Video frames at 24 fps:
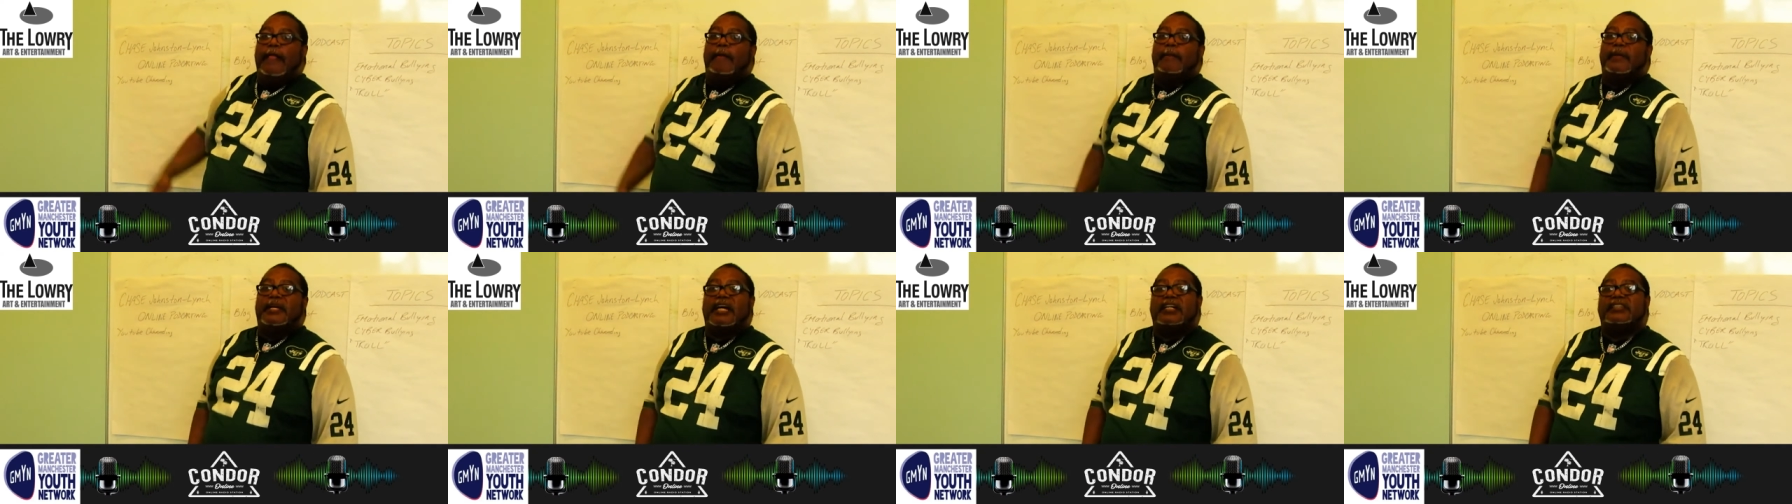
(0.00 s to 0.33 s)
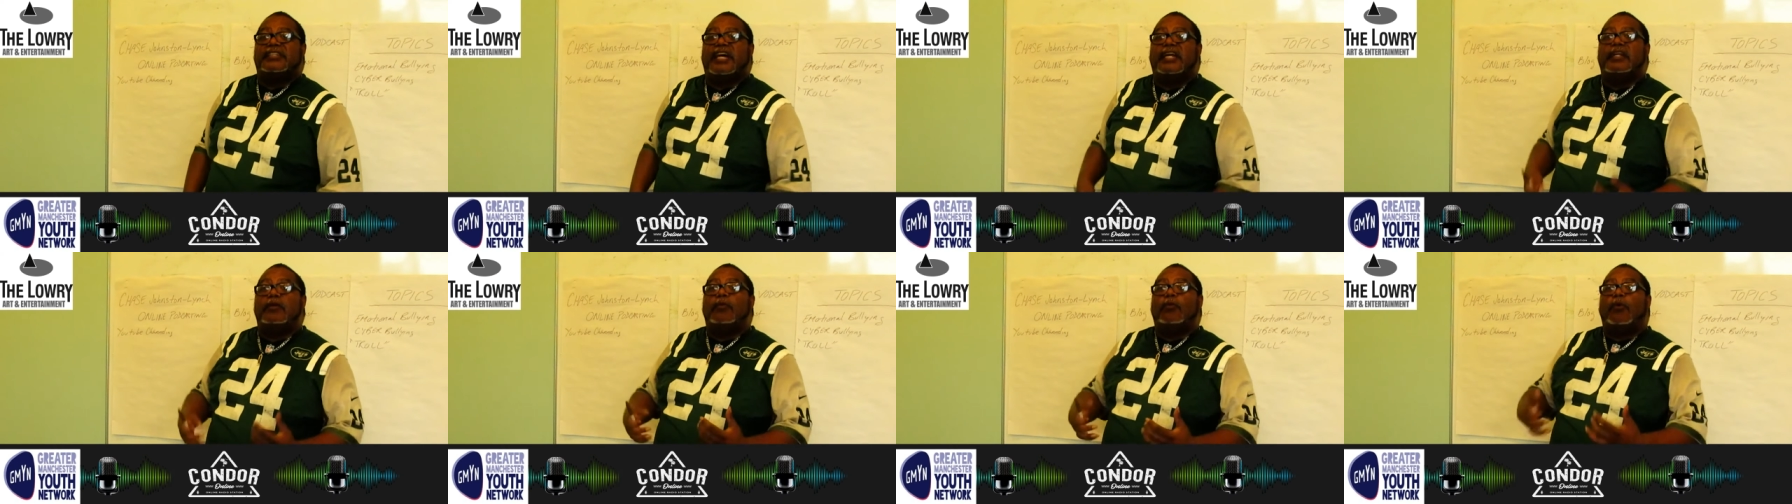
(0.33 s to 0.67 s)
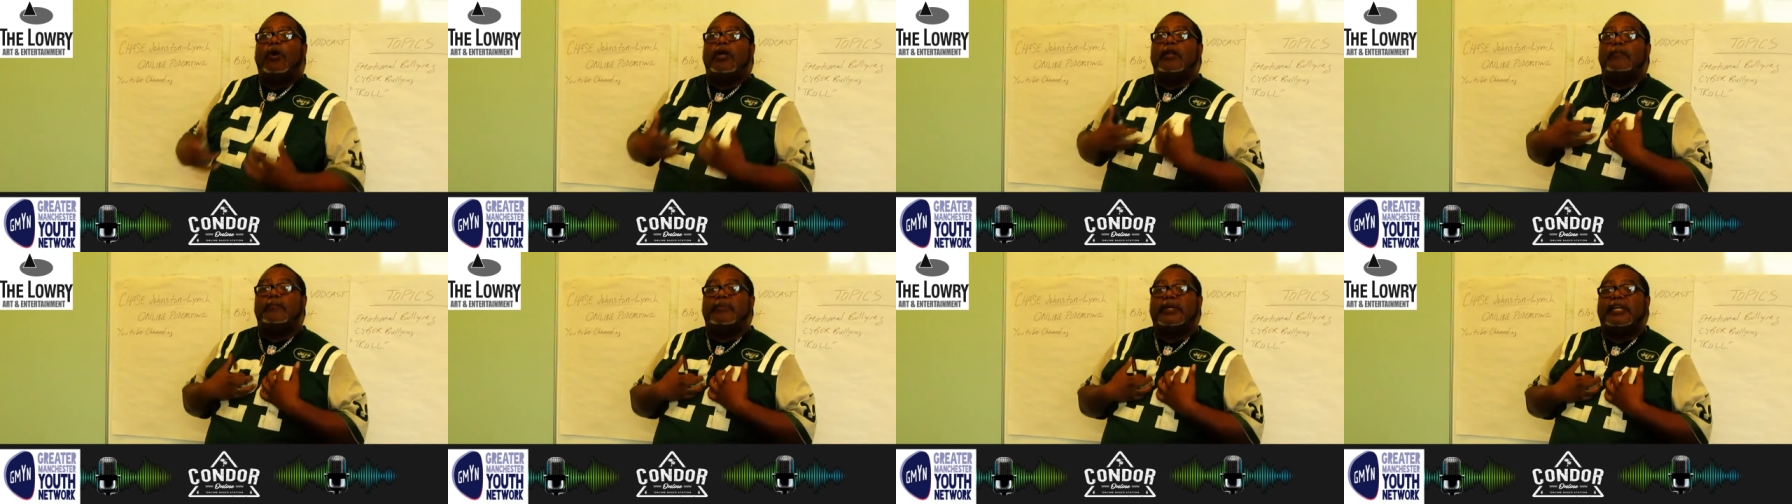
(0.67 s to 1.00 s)
because I didn't
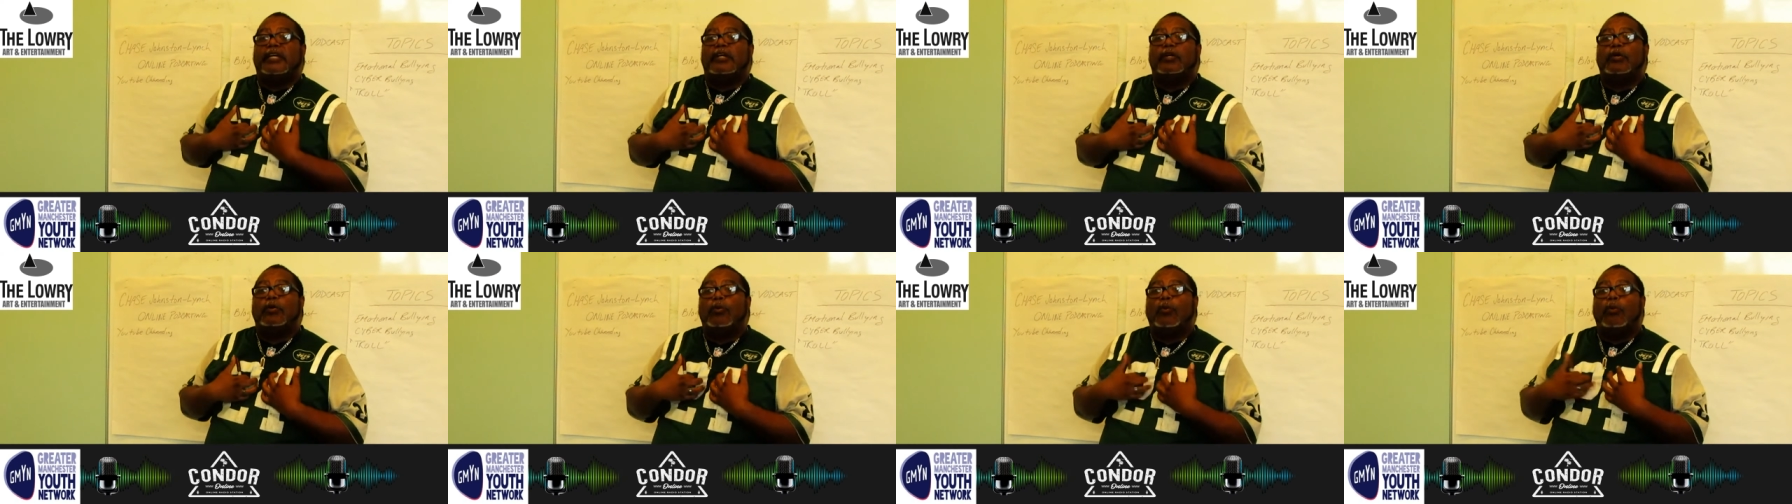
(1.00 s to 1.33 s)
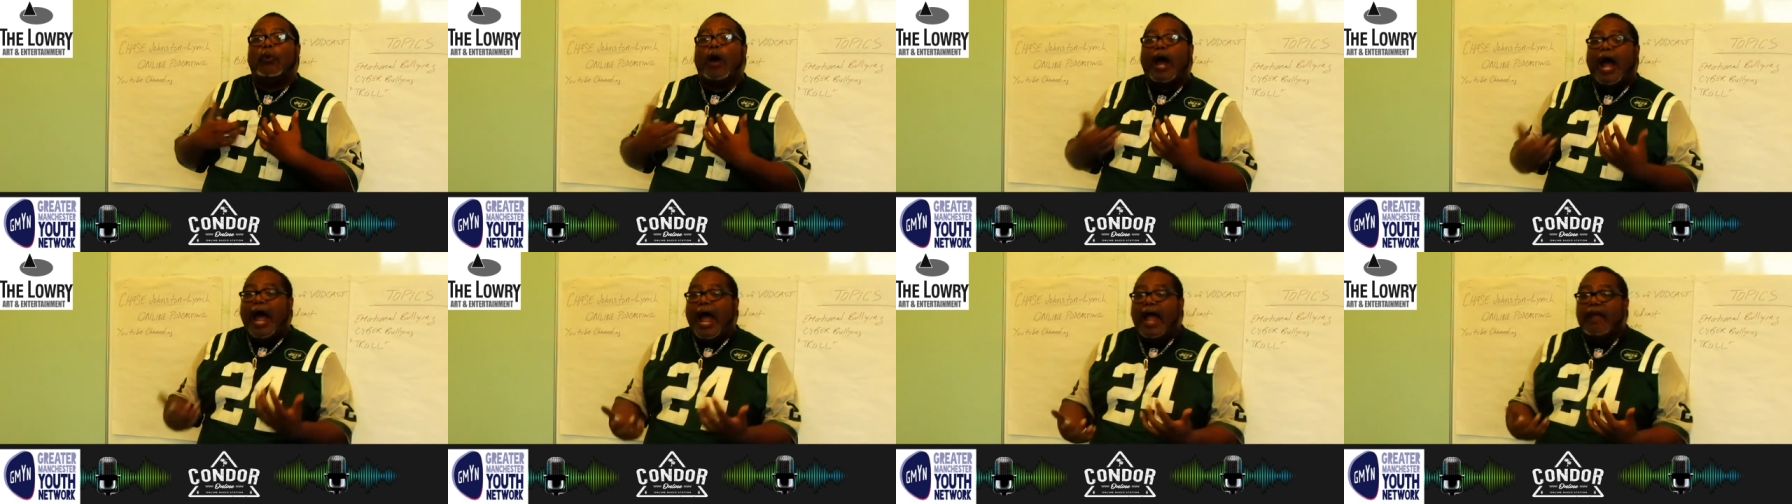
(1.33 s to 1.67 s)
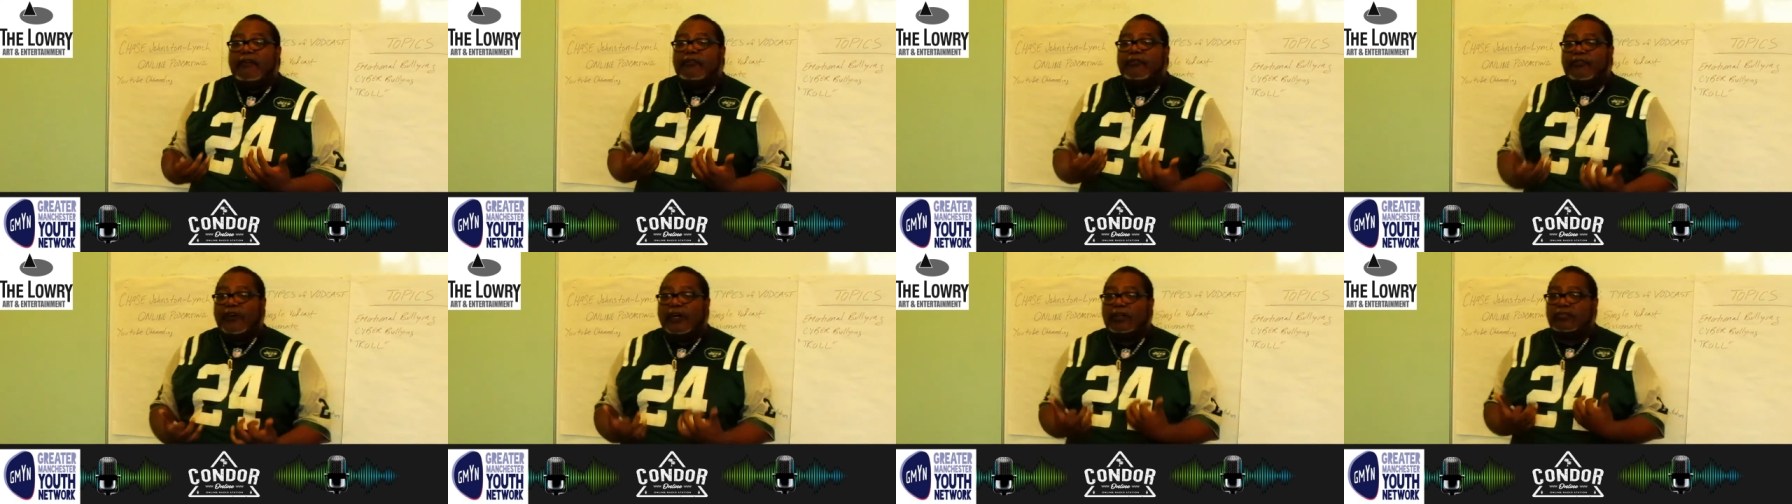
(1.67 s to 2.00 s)
want to be who
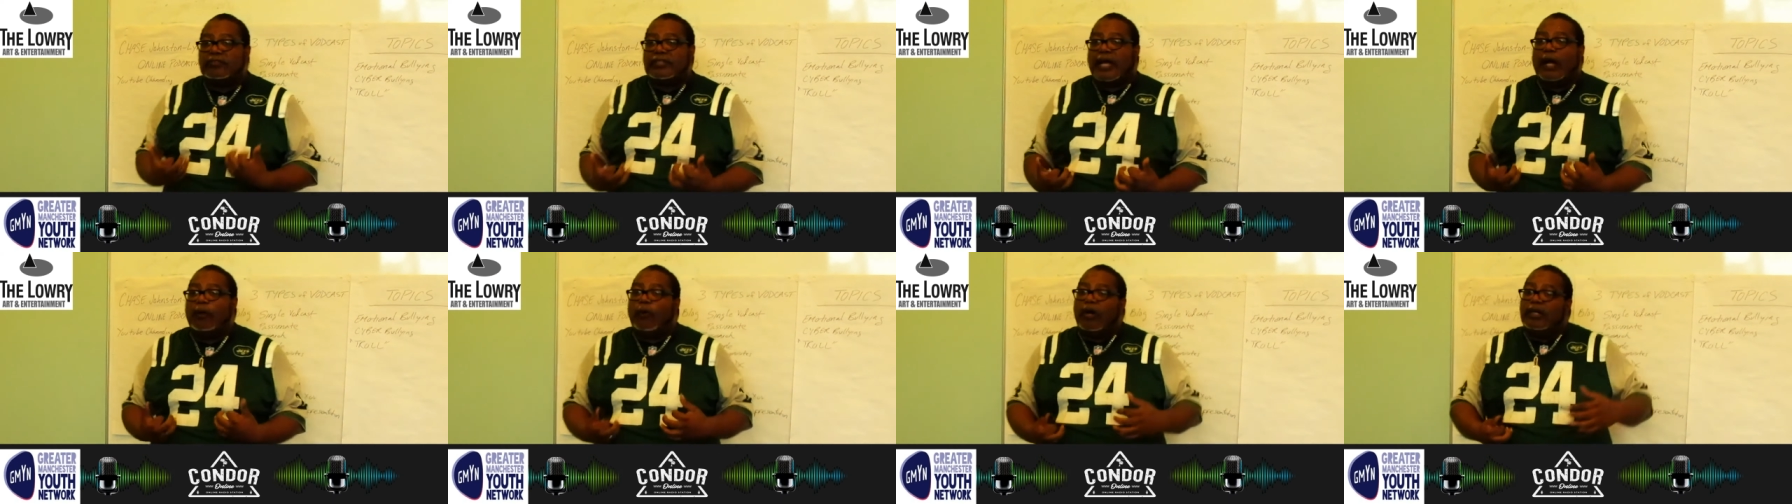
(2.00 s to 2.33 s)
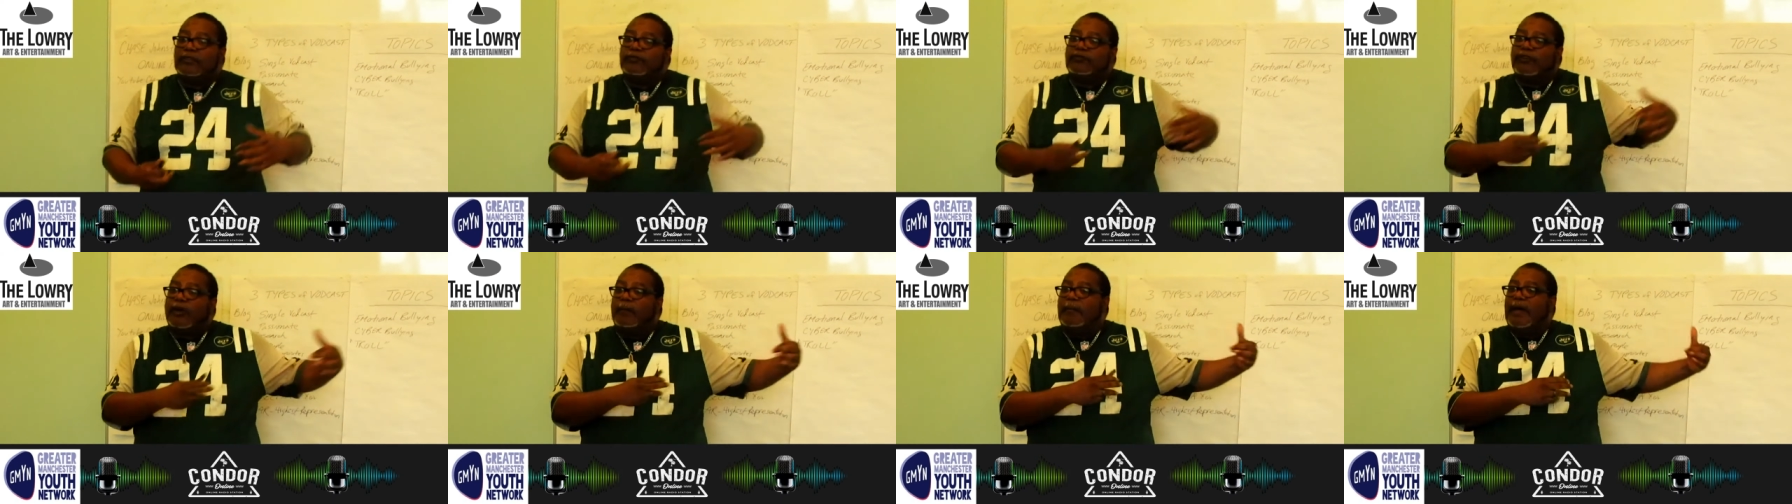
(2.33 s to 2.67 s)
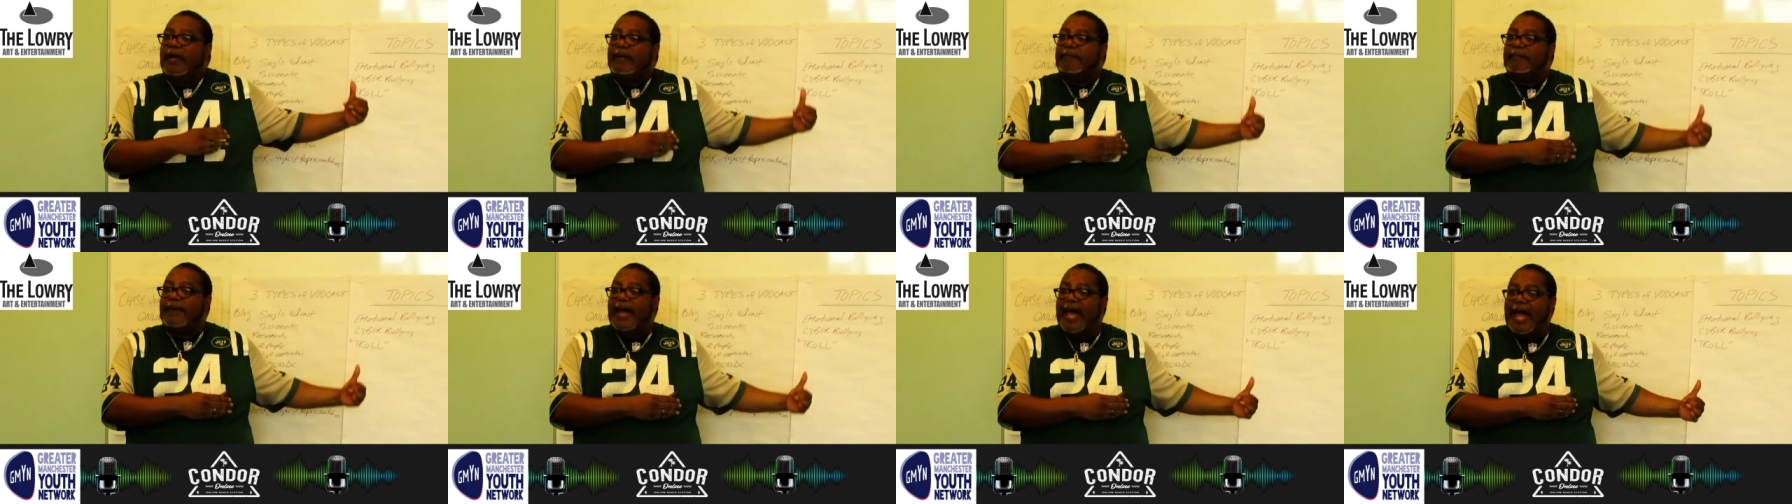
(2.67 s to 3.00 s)
I felt I was from
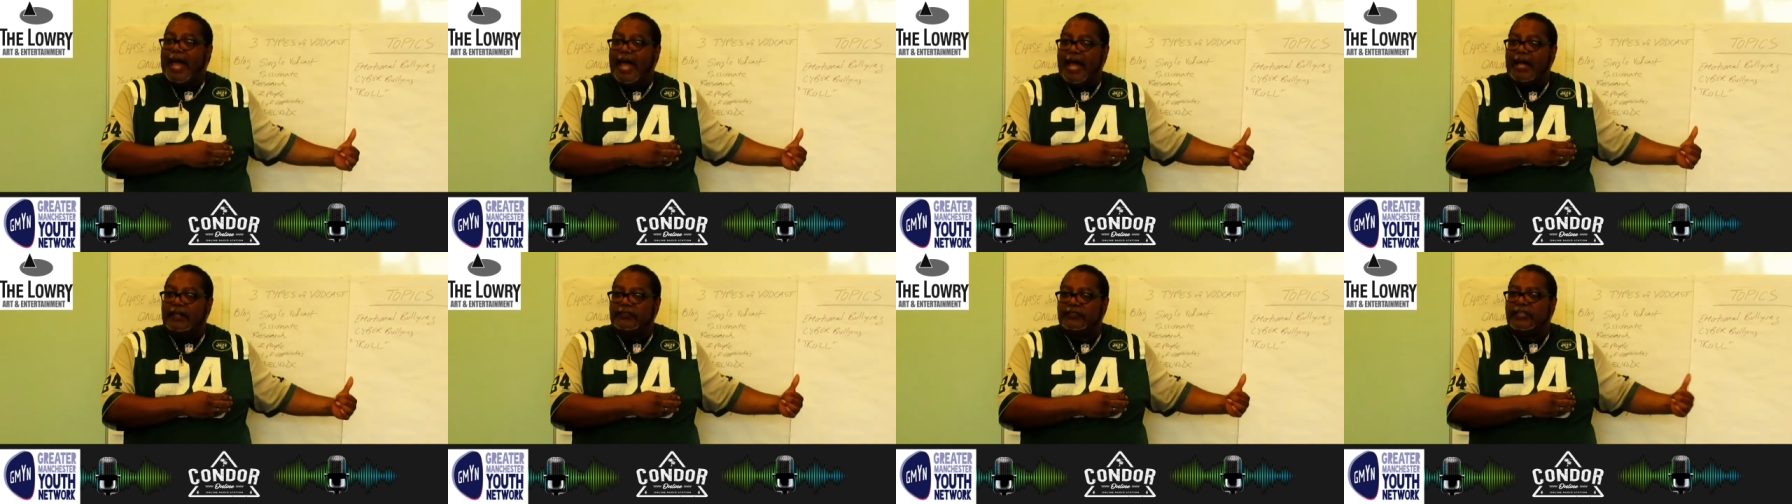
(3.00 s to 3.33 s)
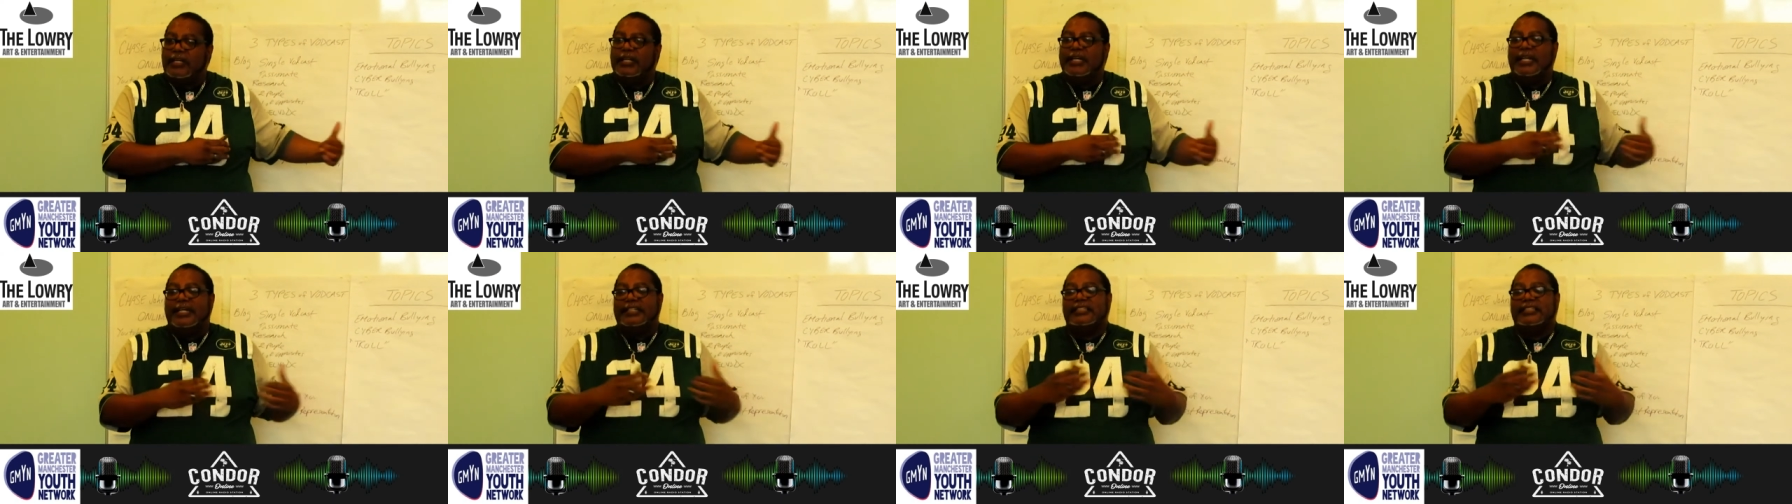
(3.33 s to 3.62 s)
my past.